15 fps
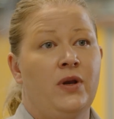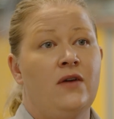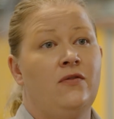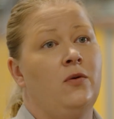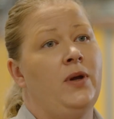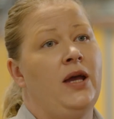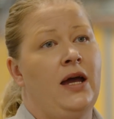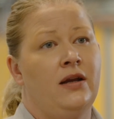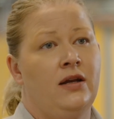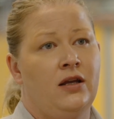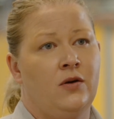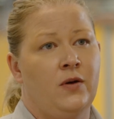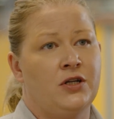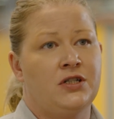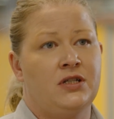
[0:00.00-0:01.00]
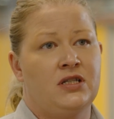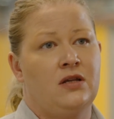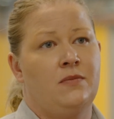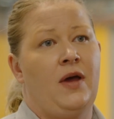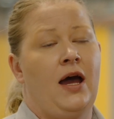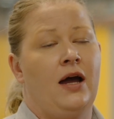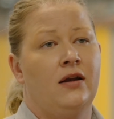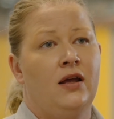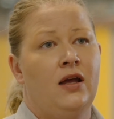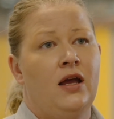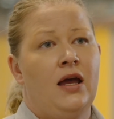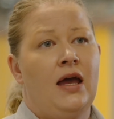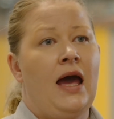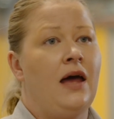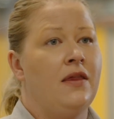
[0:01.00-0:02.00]
Whenever we had any questions about
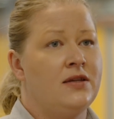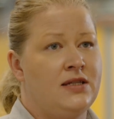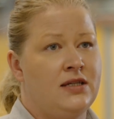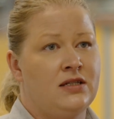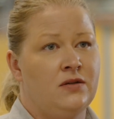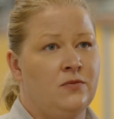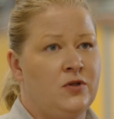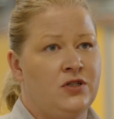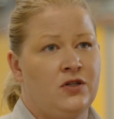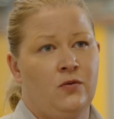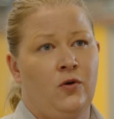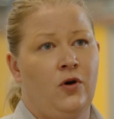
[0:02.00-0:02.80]
how the system was to